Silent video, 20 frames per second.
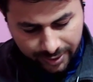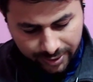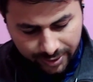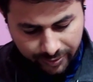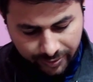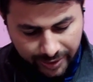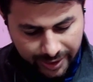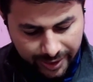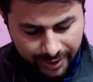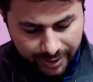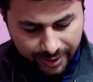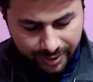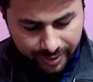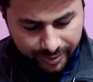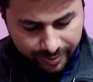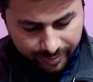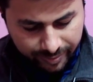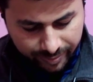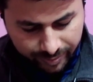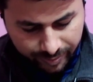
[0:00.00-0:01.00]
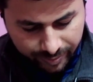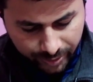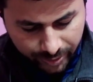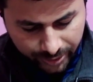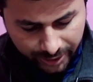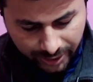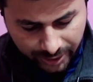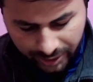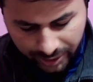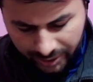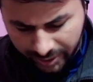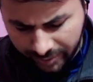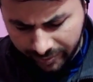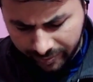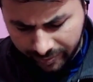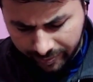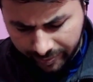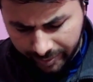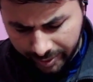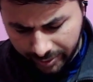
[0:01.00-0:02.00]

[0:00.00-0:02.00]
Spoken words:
So we get potential.